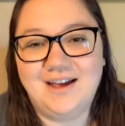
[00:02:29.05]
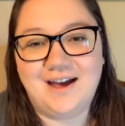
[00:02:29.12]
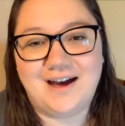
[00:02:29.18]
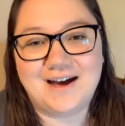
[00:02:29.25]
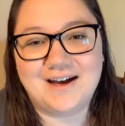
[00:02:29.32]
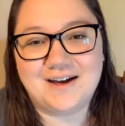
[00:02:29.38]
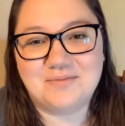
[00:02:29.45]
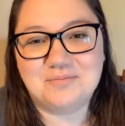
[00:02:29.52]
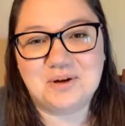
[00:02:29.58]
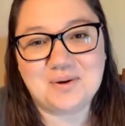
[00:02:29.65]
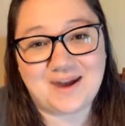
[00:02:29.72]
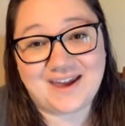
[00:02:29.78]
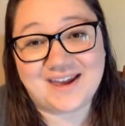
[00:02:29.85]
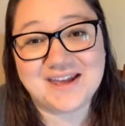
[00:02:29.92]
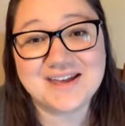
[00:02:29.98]
Um,
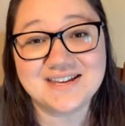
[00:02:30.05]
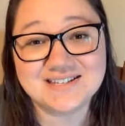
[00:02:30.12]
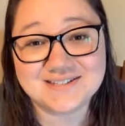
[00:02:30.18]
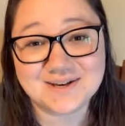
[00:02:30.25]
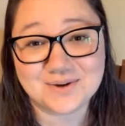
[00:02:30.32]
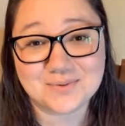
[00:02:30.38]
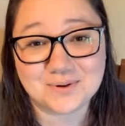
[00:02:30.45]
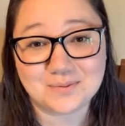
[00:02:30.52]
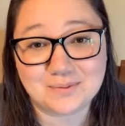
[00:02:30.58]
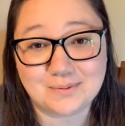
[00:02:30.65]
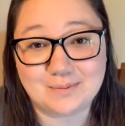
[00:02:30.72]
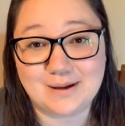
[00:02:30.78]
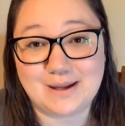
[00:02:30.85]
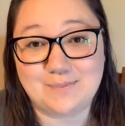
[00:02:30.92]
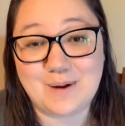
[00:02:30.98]
okay, so where were
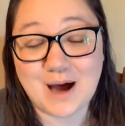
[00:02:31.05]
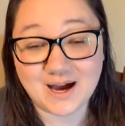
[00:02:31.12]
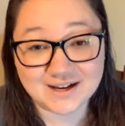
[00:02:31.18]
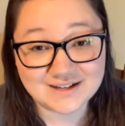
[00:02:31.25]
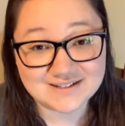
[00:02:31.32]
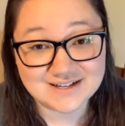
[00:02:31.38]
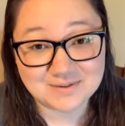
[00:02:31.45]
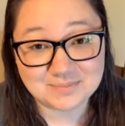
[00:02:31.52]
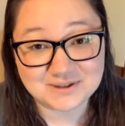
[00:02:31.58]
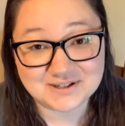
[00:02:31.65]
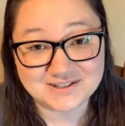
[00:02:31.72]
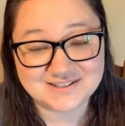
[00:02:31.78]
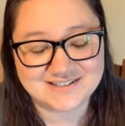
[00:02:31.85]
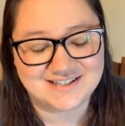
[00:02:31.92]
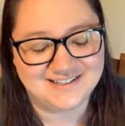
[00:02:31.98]
we? Pocket
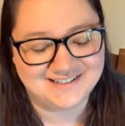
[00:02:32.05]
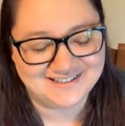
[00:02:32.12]
diapers.